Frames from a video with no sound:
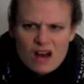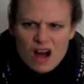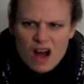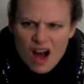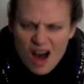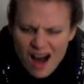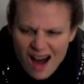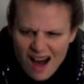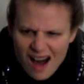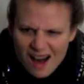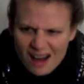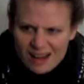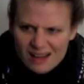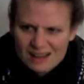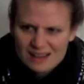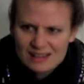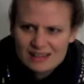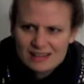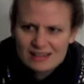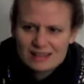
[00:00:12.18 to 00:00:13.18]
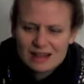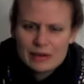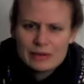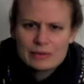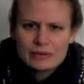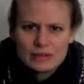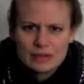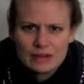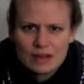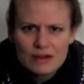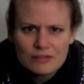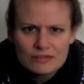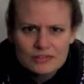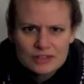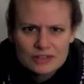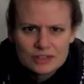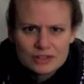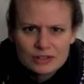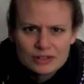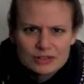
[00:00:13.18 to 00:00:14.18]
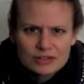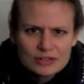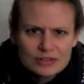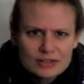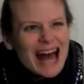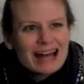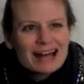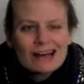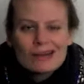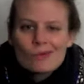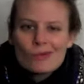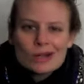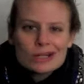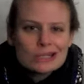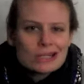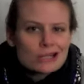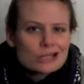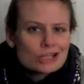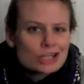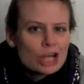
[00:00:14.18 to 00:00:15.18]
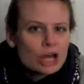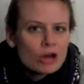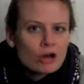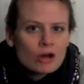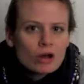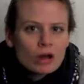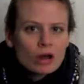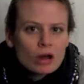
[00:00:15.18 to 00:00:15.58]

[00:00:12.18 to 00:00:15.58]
Ah! I would love to. I don't watch that show.